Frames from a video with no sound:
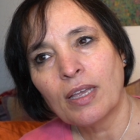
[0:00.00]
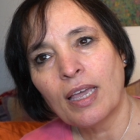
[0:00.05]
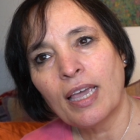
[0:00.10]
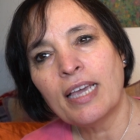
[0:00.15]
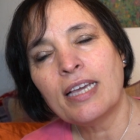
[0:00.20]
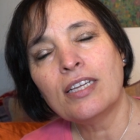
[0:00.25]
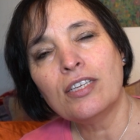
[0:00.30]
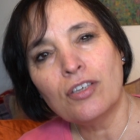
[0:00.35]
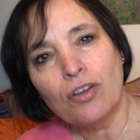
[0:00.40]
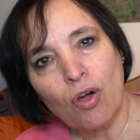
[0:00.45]

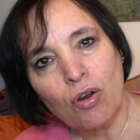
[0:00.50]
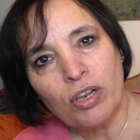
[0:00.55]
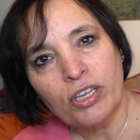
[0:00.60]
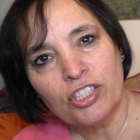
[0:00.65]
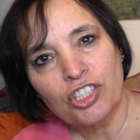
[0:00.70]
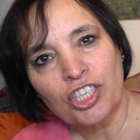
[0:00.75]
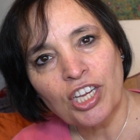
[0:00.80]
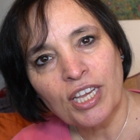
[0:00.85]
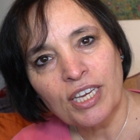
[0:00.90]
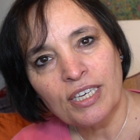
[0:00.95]

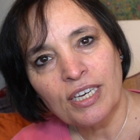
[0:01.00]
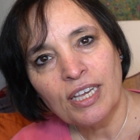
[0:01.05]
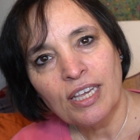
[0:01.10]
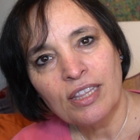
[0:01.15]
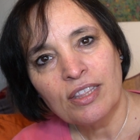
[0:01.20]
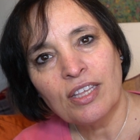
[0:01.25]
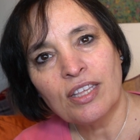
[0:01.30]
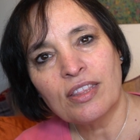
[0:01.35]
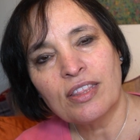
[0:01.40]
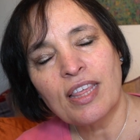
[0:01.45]
acknowledging
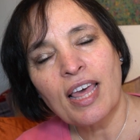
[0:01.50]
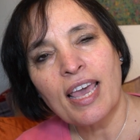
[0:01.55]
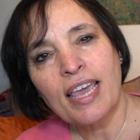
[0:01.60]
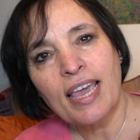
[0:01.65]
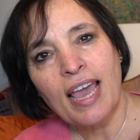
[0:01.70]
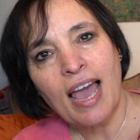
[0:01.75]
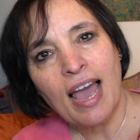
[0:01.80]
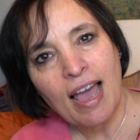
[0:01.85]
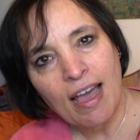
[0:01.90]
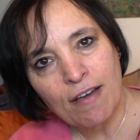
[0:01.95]
that they
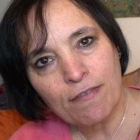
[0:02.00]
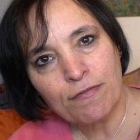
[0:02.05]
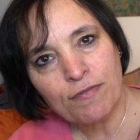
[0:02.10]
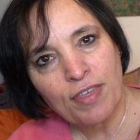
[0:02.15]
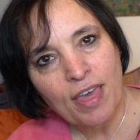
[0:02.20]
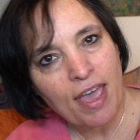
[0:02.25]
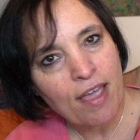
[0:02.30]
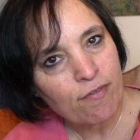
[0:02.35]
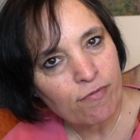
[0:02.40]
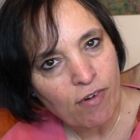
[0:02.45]
have
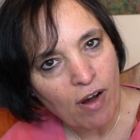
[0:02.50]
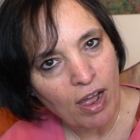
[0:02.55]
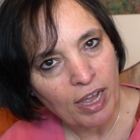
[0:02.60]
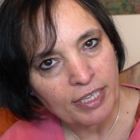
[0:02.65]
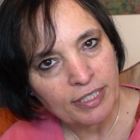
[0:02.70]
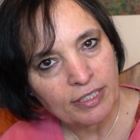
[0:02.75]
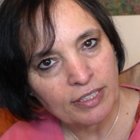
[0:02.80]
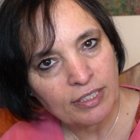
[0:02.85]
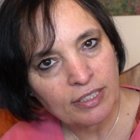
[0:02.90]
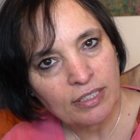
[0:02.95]
their
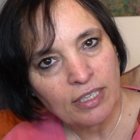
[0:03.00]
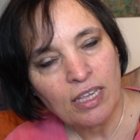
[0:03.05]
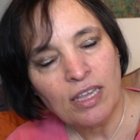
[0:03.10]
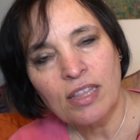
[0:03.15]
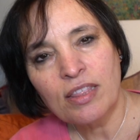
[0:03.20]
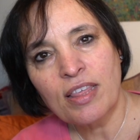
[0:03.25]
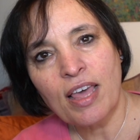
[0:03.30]
rights